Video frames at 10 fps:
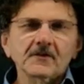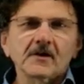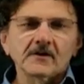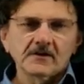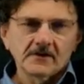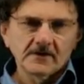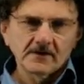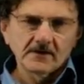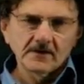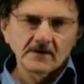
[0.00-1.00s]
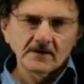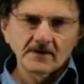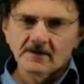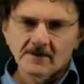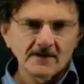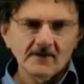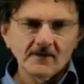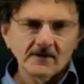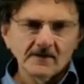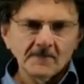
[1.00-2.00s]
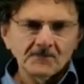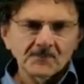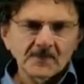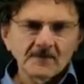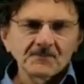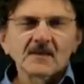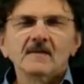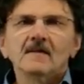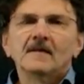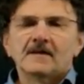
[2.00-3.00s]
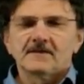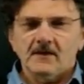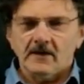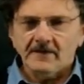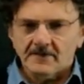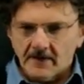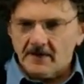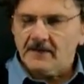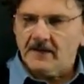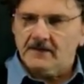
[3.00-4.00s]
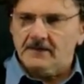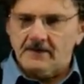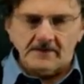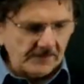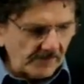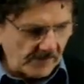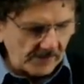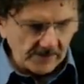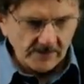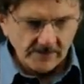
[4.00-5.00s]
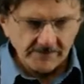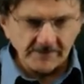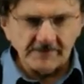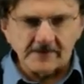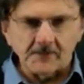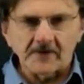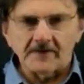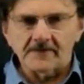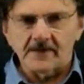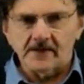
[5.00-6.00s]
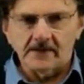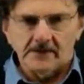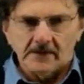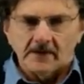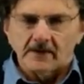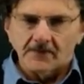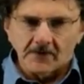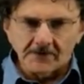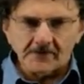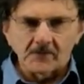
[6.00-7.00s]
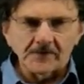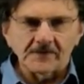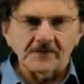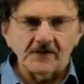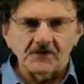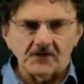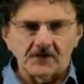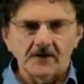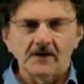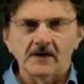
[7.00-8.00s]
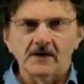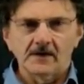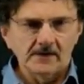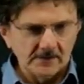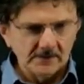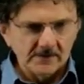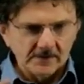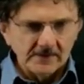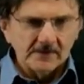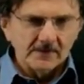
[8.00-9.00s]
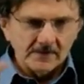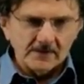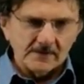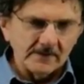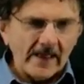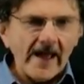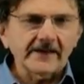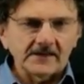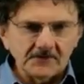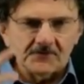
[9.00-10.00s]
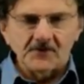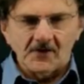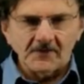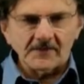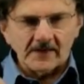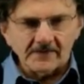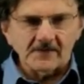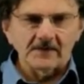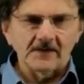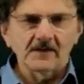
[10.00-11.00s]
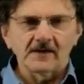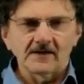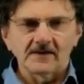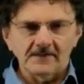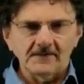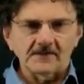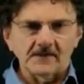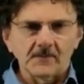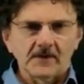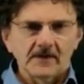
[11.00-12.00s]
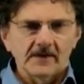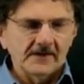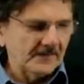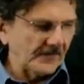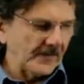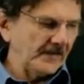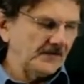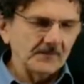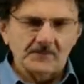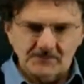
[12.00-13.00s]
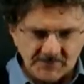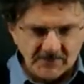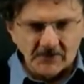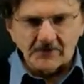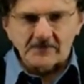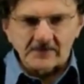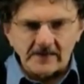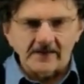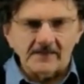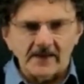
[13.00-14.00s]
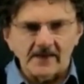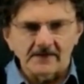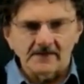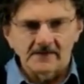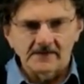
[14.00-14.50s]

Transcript: or not? No? So I think that this uh, system has a noise compensation uh, uh, active noise cancelling uh, system so that noises like that